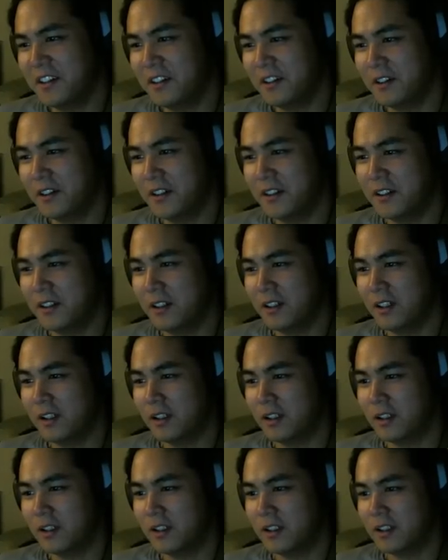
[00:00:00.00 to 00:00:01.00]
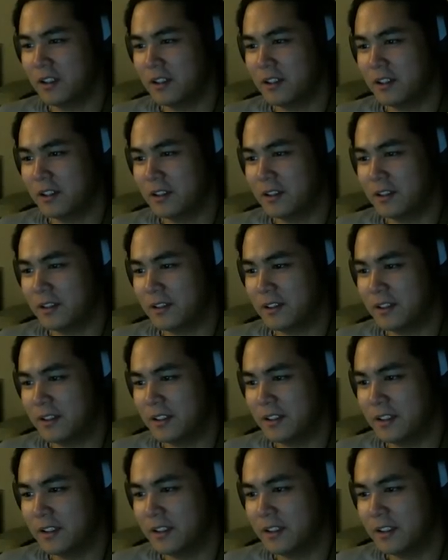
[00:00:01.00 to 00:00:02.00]

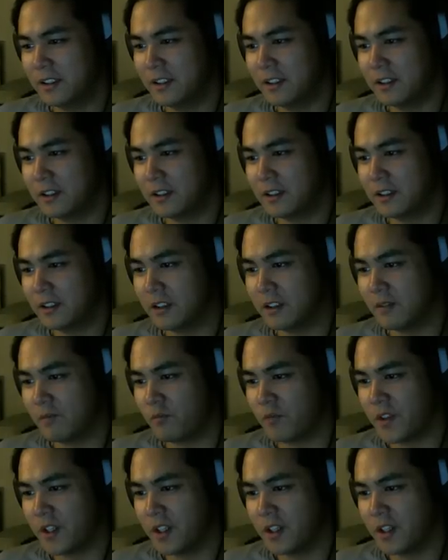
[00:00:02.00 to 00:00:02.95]
Nothing is said.